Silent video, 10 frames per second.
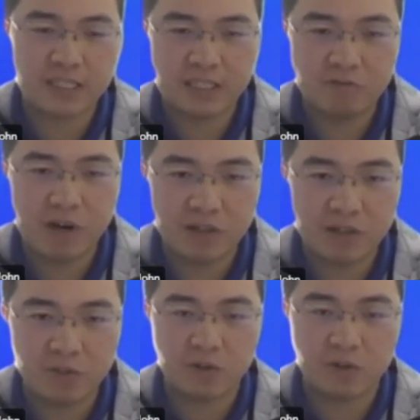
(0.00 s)
this is very
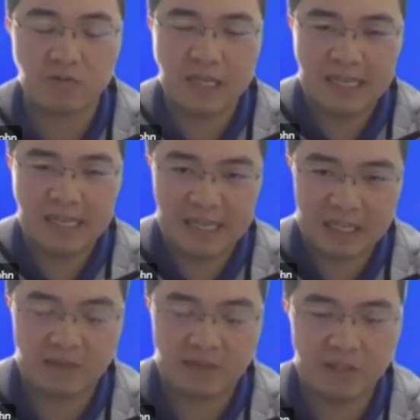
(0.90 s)
normal
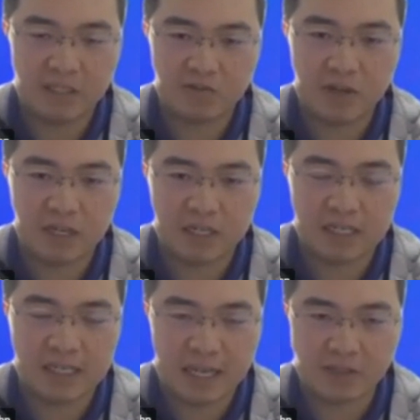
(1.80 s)
in current tracker
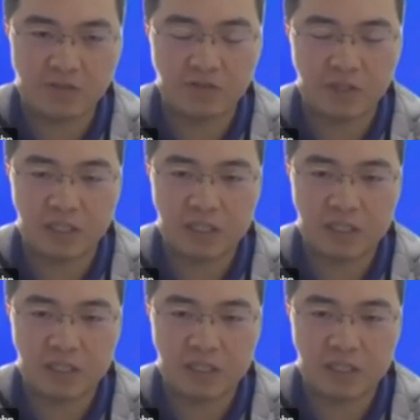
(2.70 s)
industry,